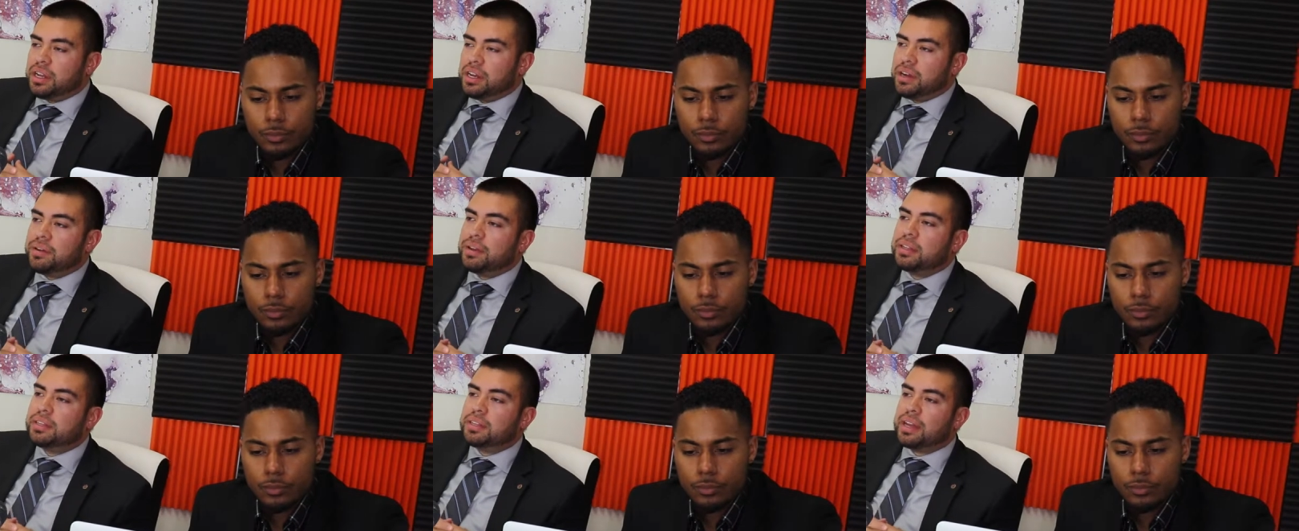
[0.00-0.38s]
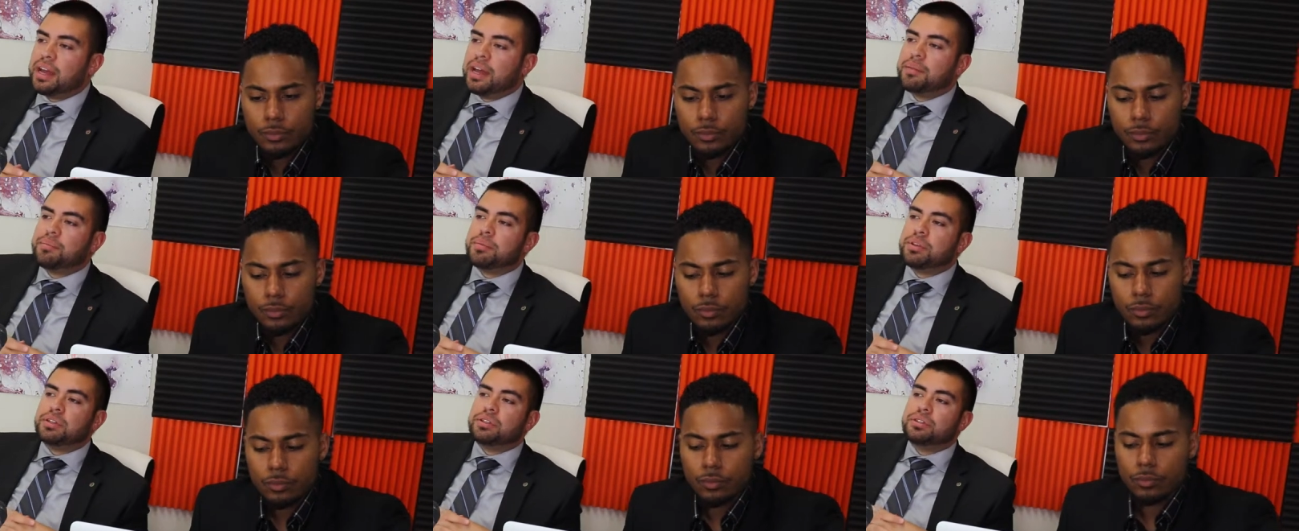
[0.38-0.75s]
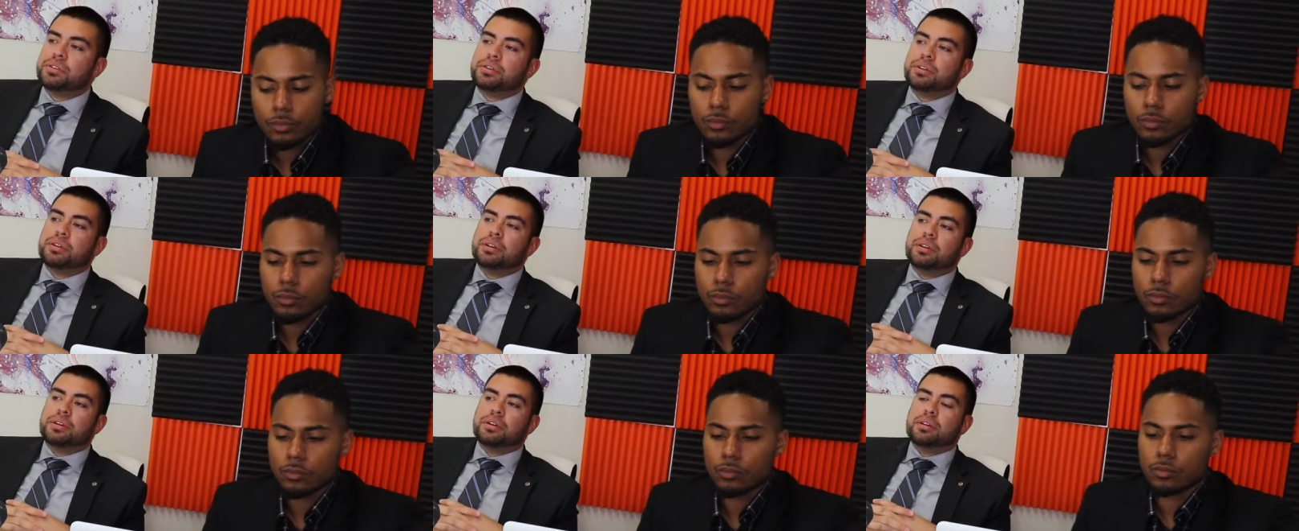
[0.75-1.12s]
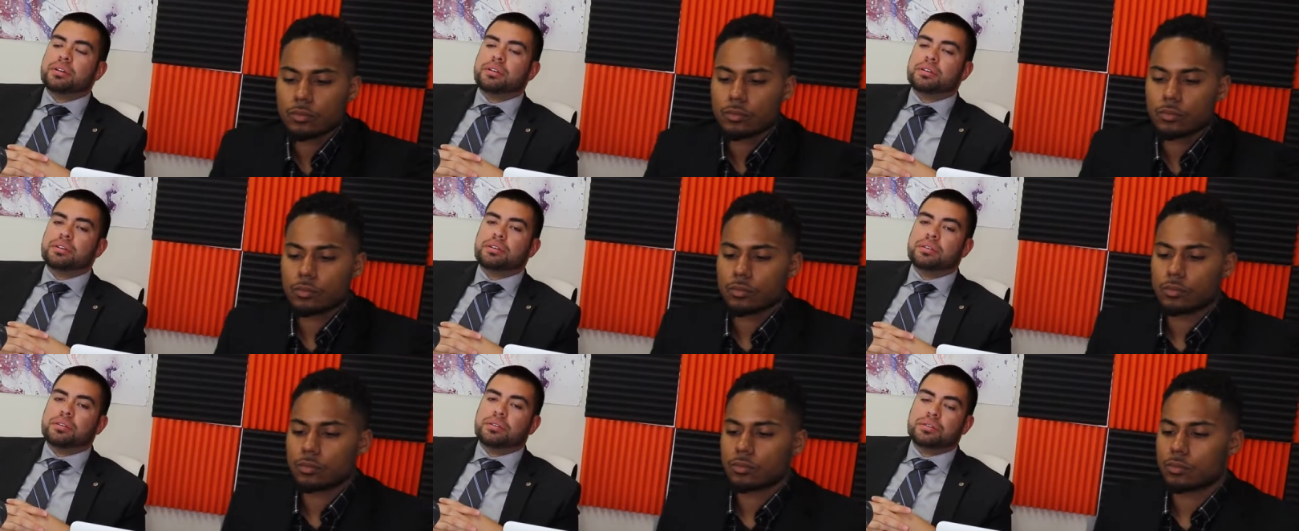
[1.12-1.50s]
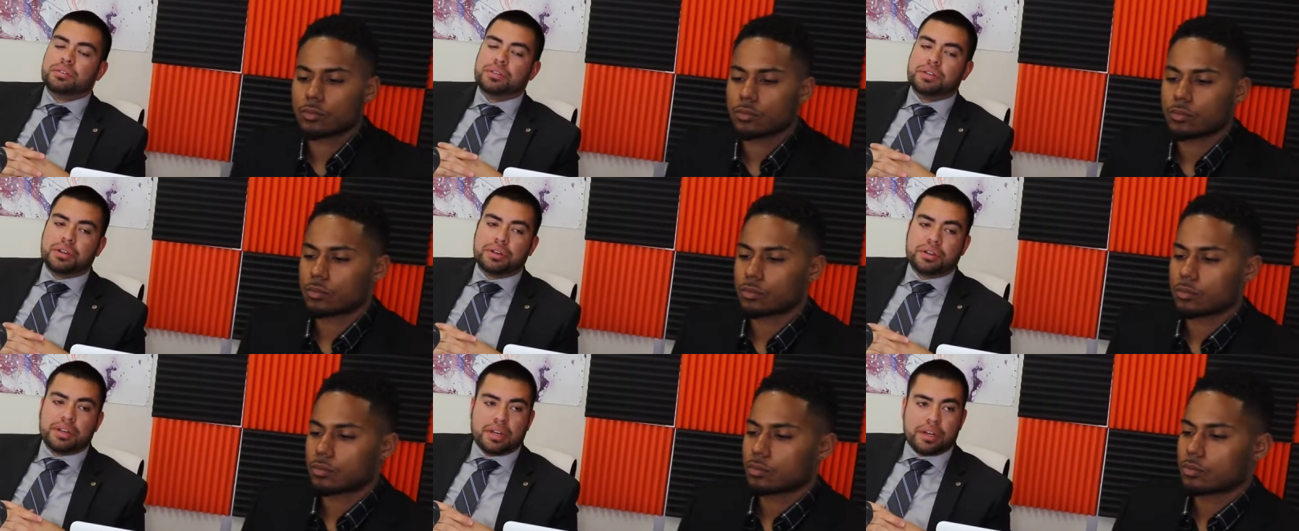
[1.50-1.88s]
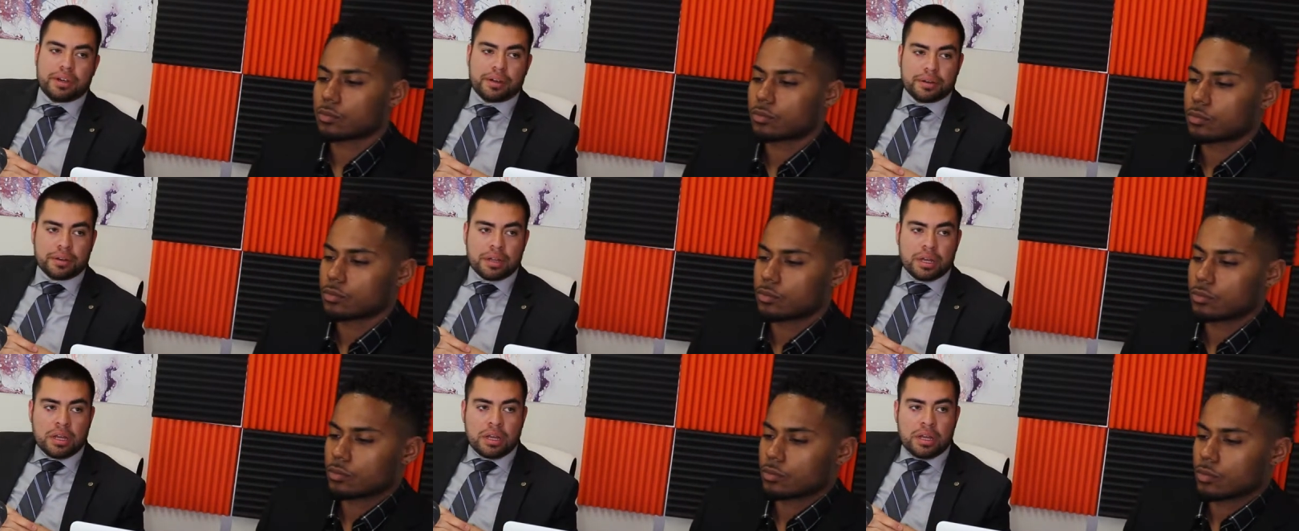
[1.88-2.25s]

Speaker 1: hearing damage to your, you know, to your ear.